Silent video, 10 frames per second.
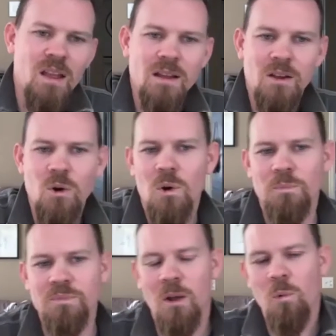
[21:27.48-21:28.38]

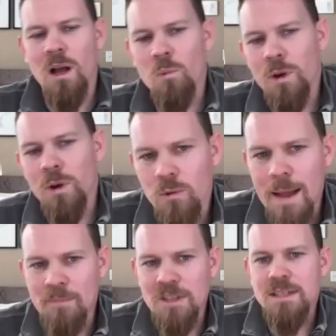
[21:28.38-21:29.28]
Cool. Well, we're going to
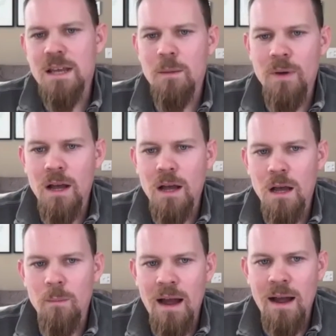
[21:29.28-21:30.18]
wrap this up.
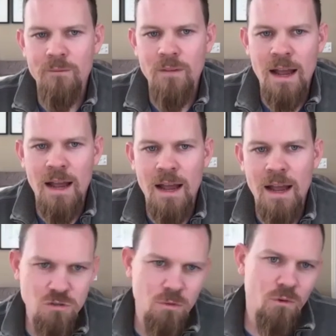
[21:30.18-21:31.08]
I
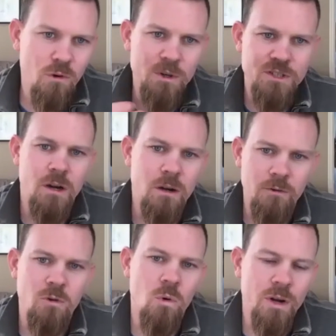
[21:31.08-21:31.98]
asked you before we started
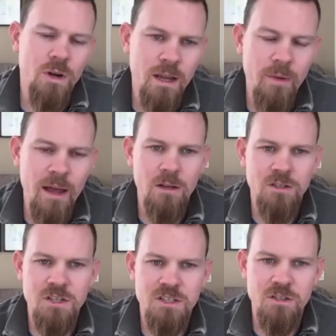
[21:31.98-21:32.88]
recording about
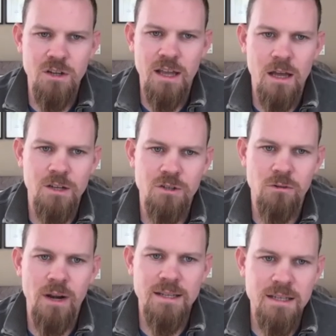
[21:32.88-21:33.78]
just
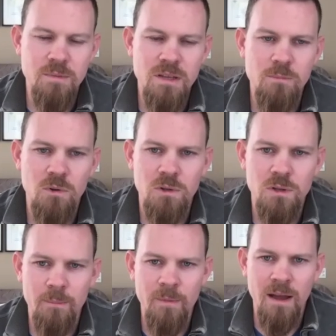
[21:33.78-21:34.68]
directing people.
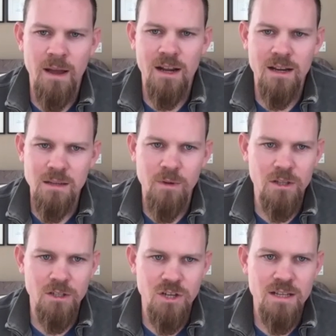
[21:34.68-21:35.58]
I've got an
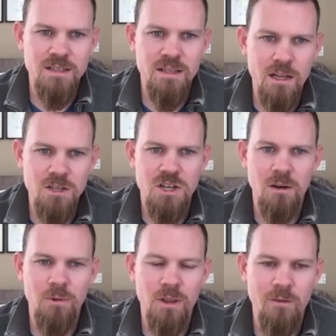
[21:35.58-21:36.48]
email address that I'll
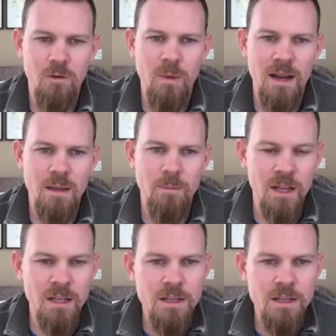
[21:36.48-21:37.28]
share with everybody, but